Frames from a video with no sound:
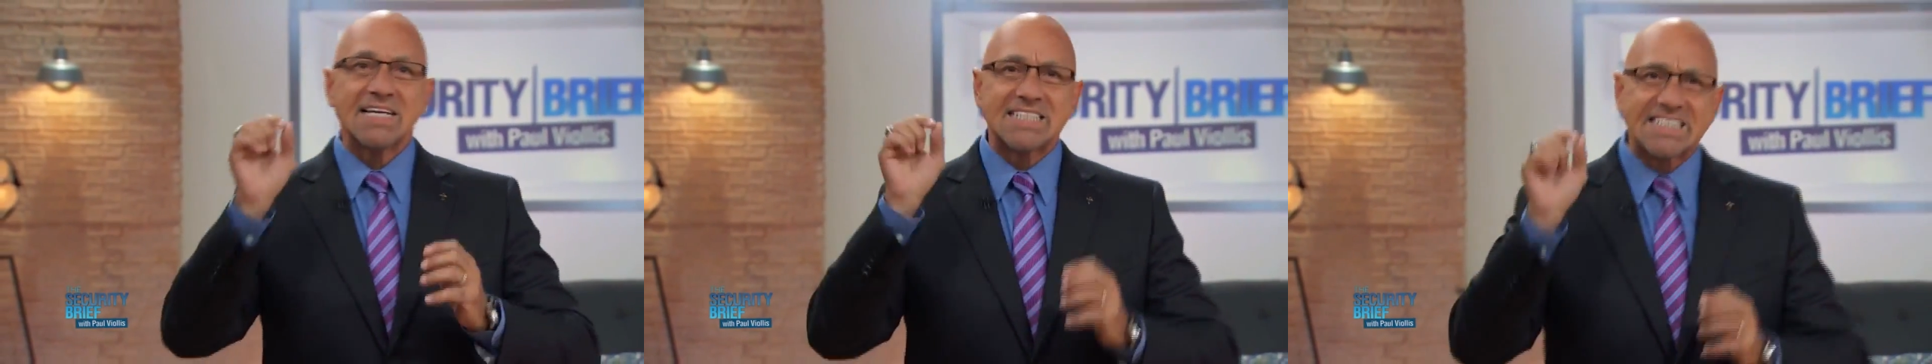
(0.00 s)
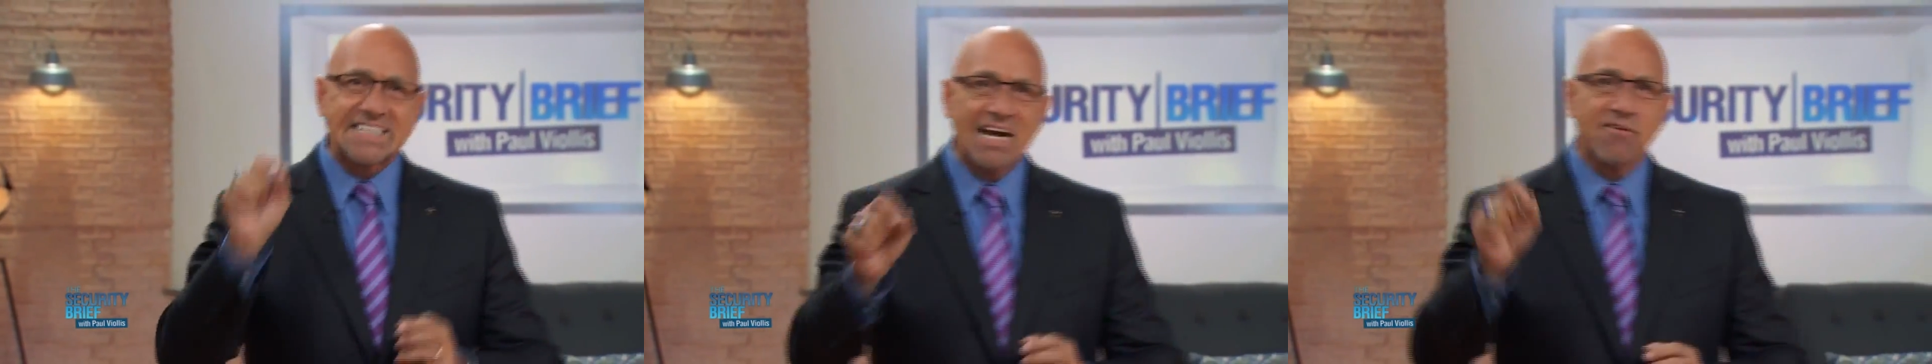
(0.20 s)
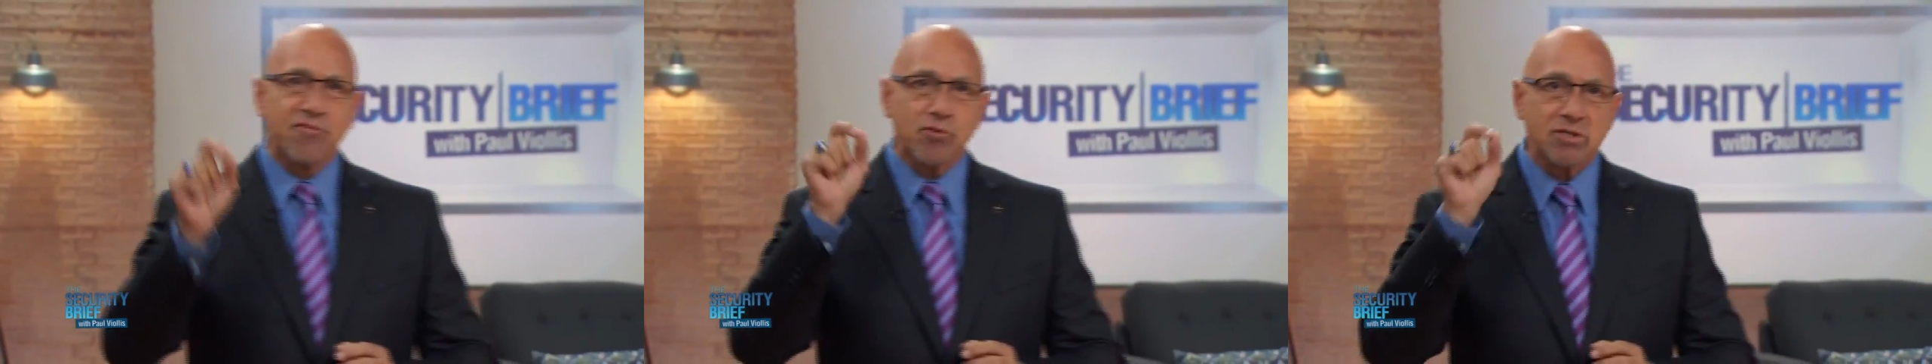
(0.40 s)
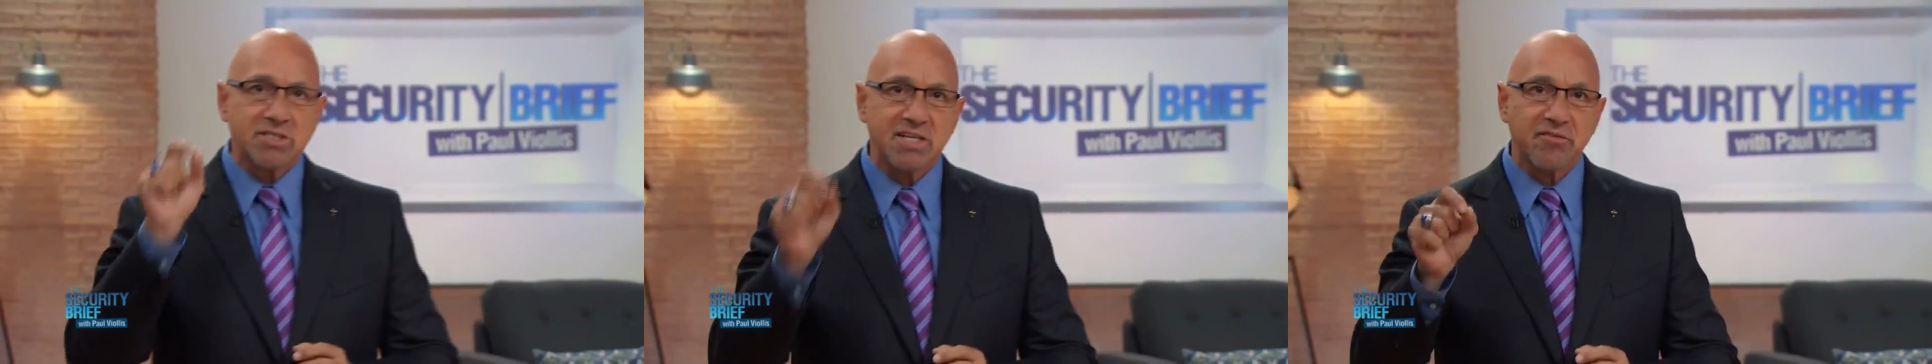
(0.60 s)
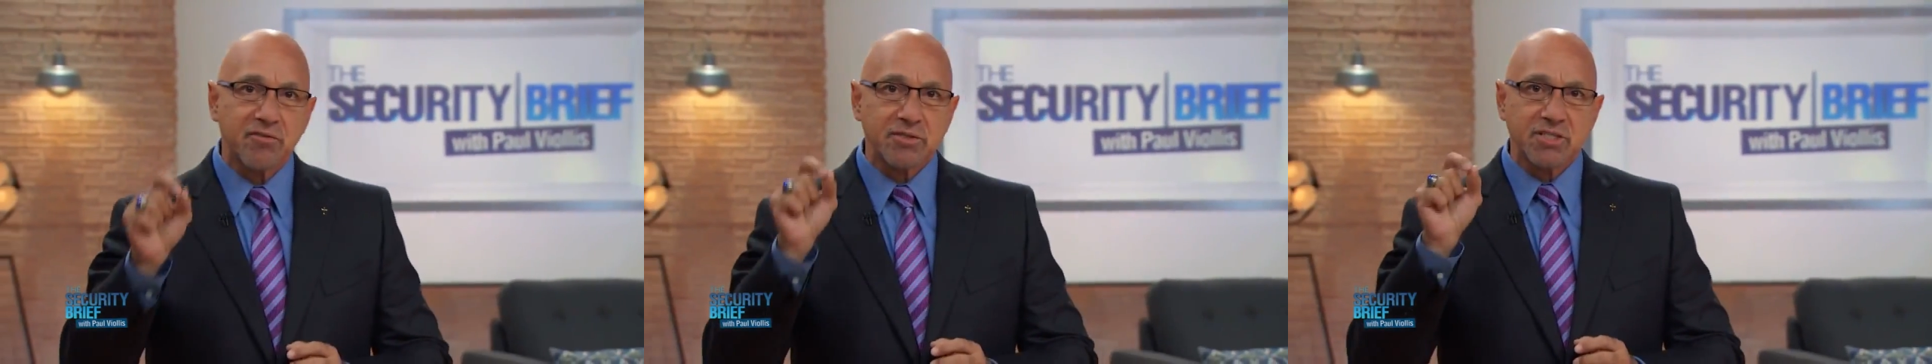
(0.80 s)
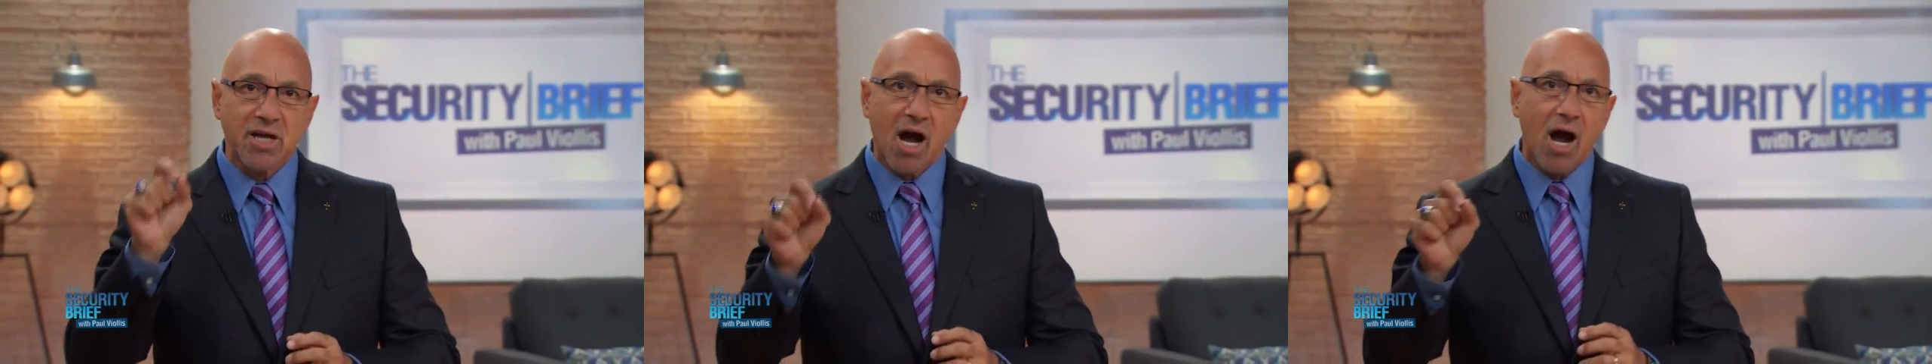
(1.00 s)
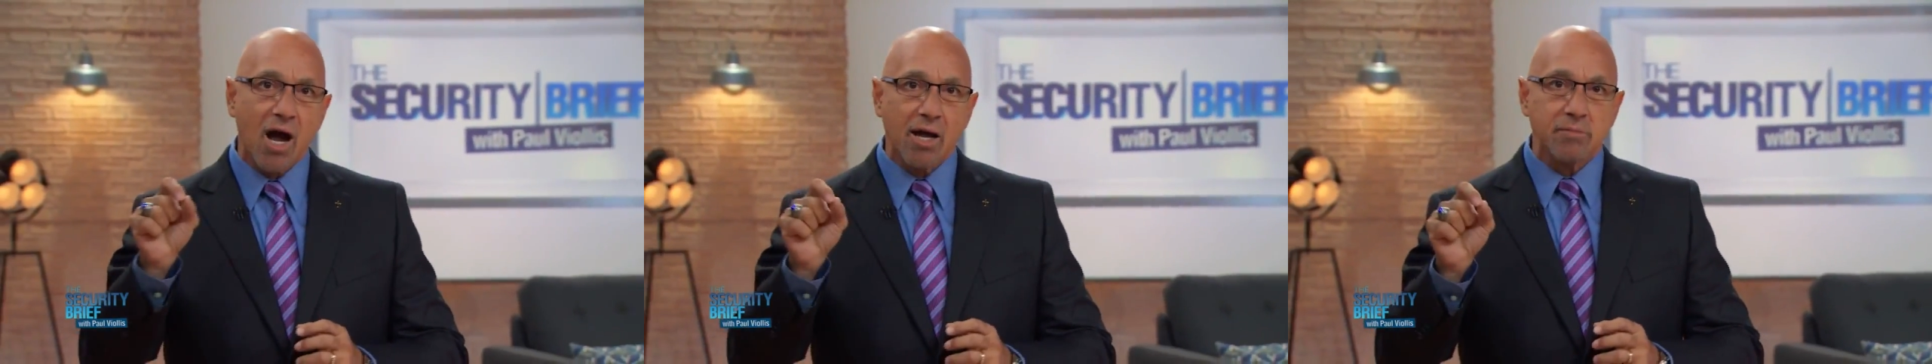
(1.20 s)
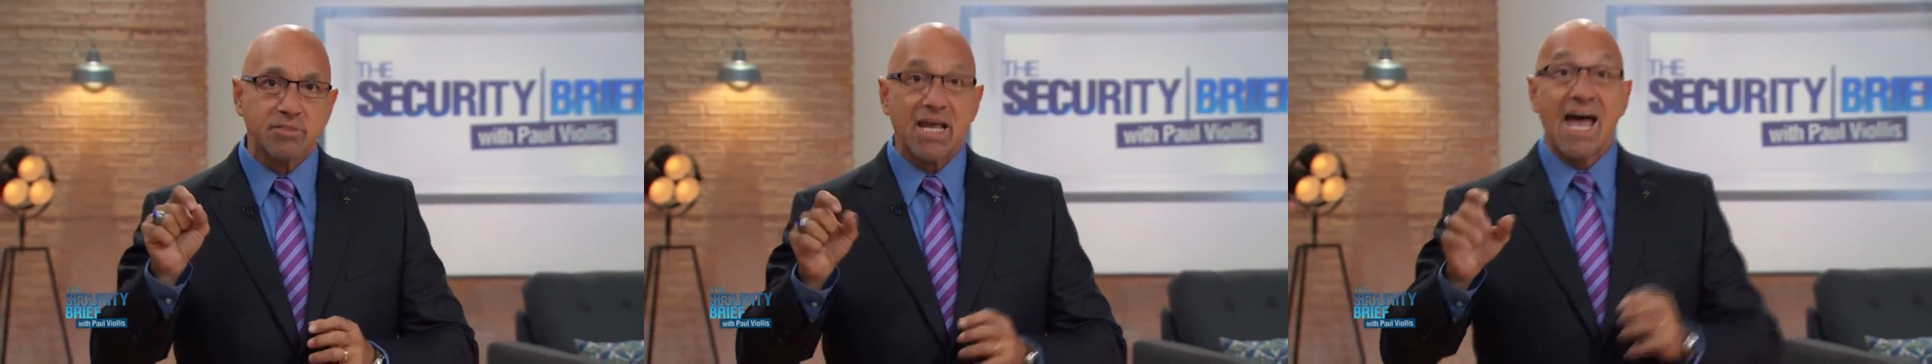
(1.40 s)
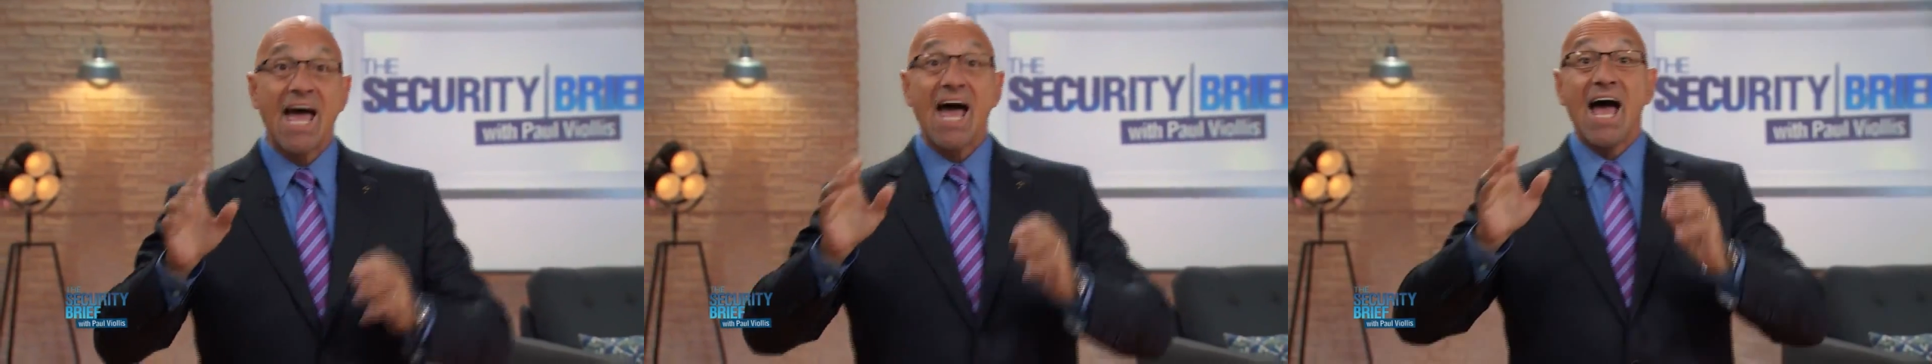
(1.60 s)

several different times